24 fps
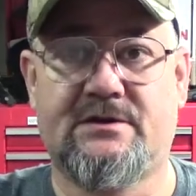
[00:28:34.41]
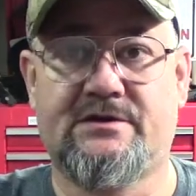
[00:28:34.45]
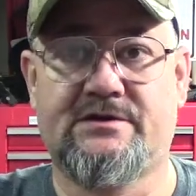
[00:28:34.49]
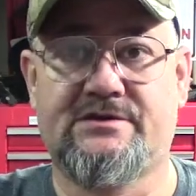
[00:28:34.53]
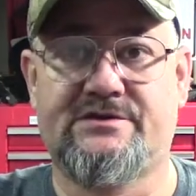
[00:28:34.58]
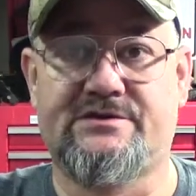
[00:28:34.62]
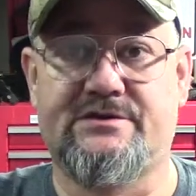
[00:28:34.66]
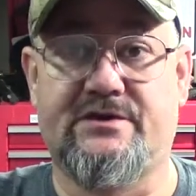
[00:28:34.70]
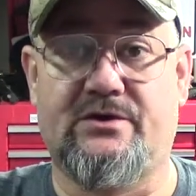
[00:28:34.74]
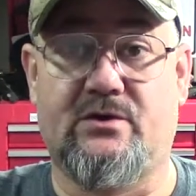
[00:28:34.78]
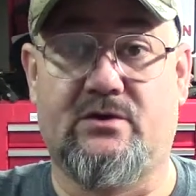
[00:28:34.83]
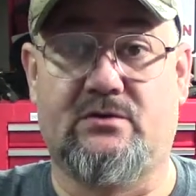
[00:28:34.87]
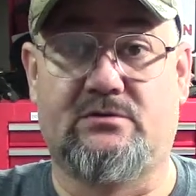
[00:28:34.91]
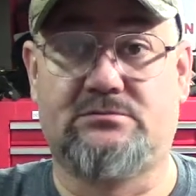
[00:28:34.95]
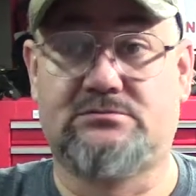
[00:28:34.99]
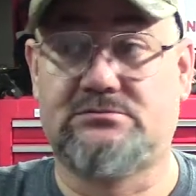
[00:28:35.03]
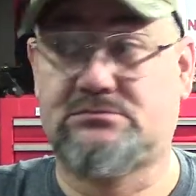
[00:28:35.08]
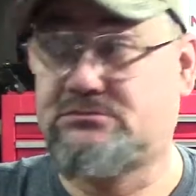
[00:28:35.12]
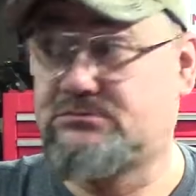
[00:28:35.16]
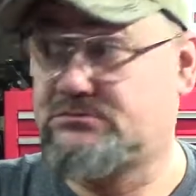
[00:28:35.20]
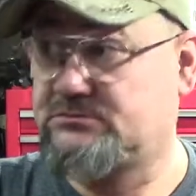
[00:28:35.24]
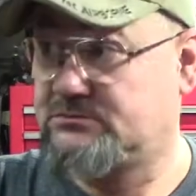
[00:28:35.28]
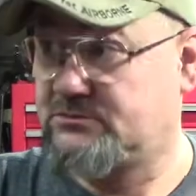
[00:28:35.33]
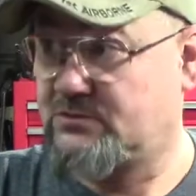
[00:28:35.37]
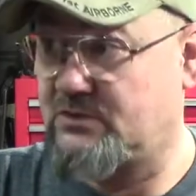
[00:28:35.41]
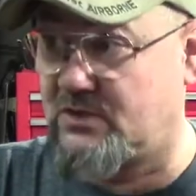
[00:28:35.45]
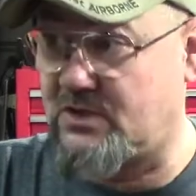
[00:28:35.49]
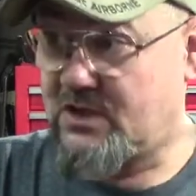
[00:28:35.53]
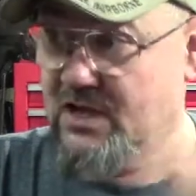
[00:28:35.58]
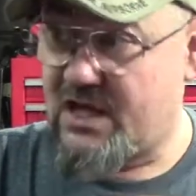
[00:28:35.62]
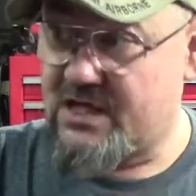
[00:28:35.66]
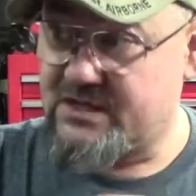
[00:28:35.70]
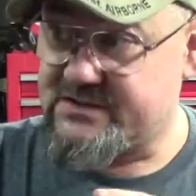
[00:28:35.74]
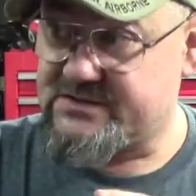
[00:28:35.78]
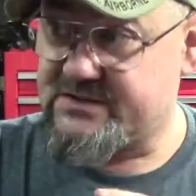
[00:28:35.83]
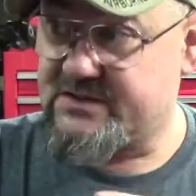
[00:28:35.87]
So
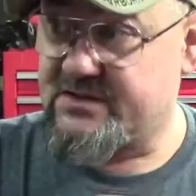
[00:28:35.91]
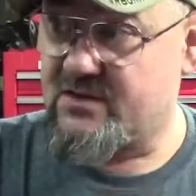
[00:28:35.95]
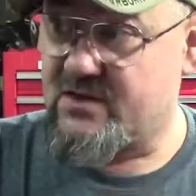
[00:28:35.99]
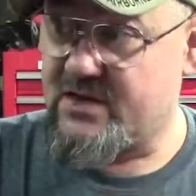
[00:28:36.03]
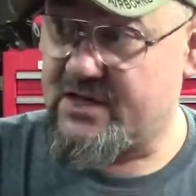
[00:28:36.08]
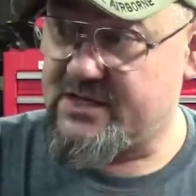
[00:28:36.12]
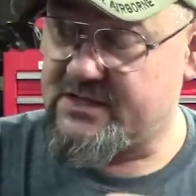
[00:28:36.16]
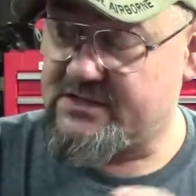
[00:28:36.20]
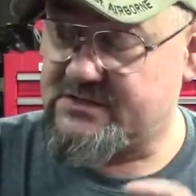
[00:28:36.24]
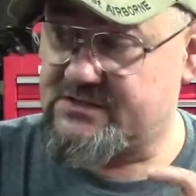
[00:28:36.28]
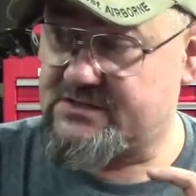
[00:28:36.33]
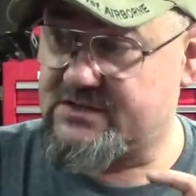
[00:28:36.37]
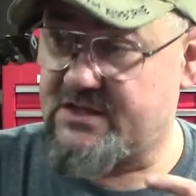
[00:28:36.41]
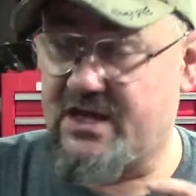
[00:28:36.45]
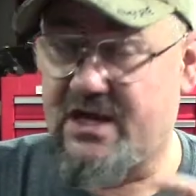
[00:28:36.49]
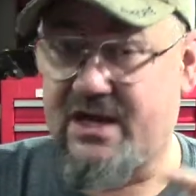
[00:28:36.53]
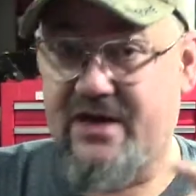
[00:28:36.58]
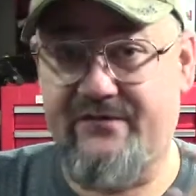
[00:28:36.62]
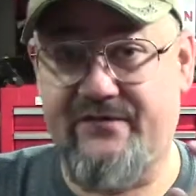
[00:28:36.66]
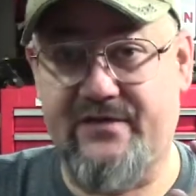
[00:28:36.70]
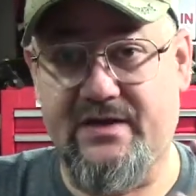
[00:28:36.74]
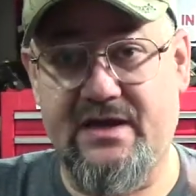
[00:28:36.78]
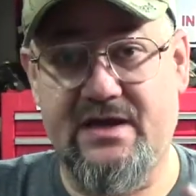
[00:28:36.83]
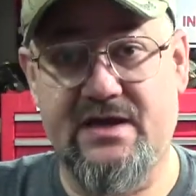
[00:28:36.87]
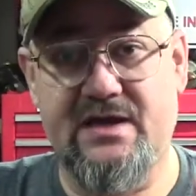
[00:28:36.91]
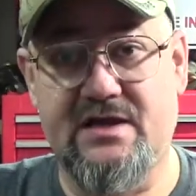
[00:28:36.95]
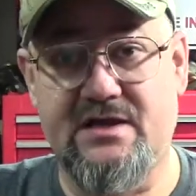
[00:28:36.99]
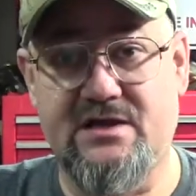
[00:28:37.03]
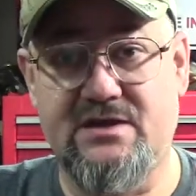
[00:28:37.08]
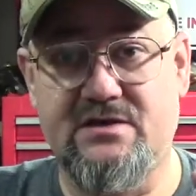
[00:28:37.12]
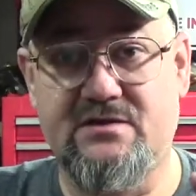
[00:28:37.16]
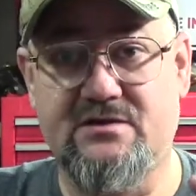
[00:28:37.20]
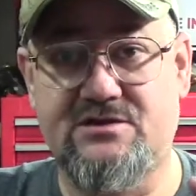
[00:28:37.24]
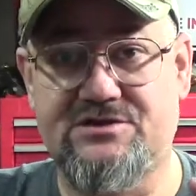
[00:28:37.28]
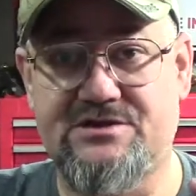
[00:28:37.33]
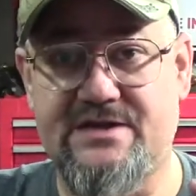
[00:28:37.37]
lots of great stuff. Again,
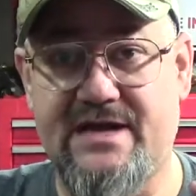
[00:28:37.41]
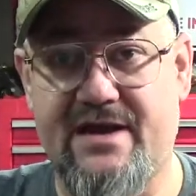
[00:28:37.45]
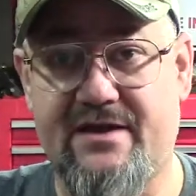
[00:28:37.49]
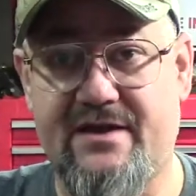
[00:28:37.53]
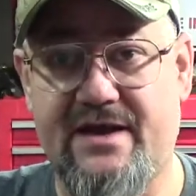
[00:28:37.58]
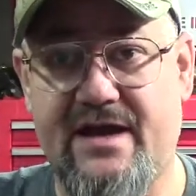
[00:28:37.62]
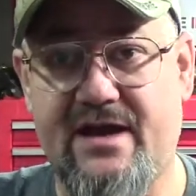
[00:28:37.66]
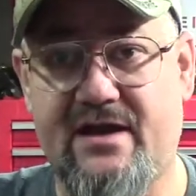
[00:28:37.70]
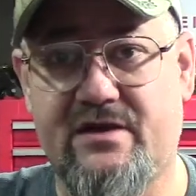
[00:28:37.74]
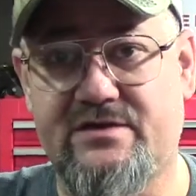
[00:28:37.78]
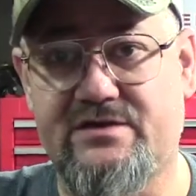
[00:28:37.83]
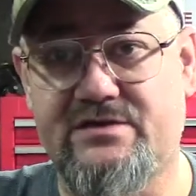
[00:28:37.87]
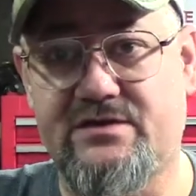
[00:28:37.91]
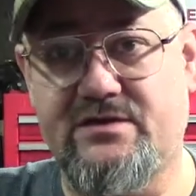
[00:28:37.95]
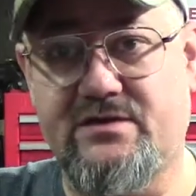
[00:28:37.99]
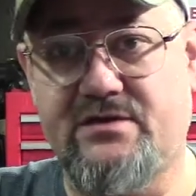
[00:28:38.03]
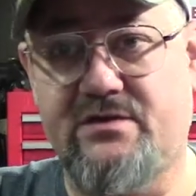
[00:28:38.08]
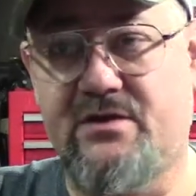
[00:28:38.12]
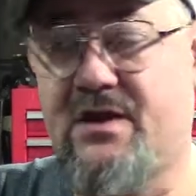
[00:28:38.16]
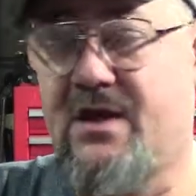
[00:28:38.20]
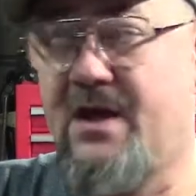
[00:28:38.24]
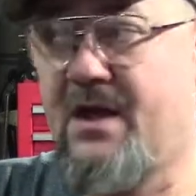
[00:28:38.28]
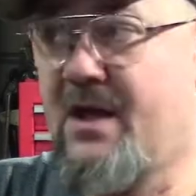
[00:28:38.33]
huge shout out to